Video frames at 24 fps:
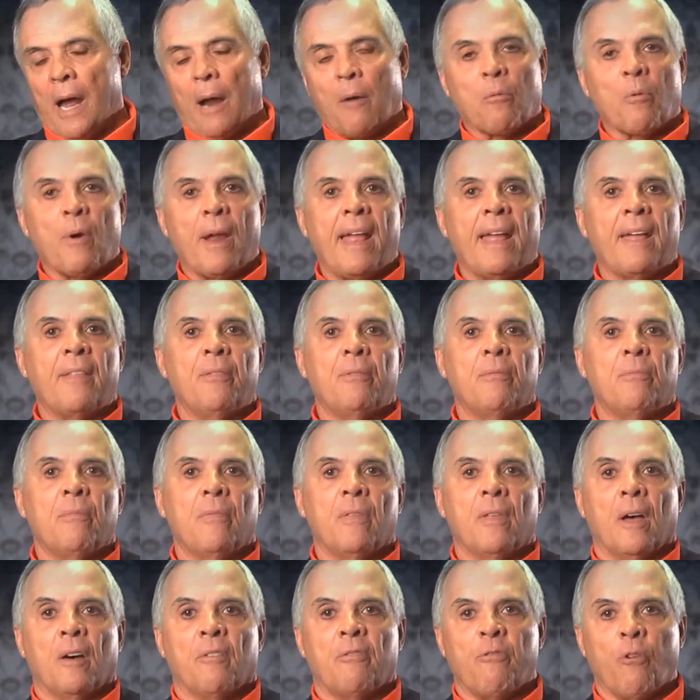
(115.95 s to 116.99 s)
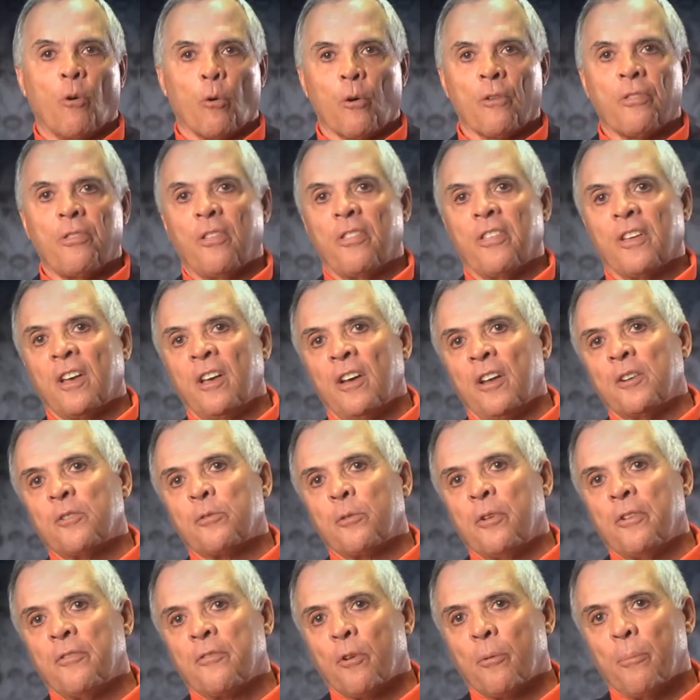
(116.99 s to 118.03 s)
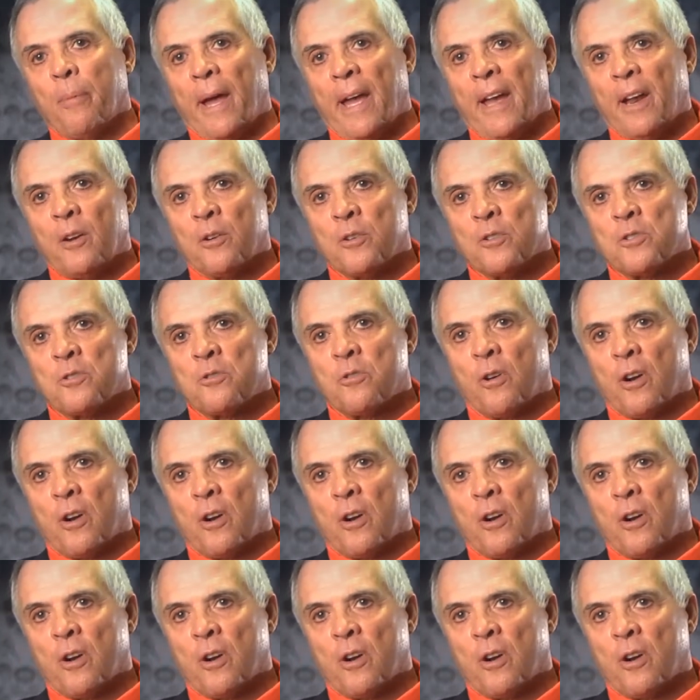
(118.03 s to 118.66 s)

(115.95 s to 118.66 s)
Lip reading: I ran a fourth of the country for Bankers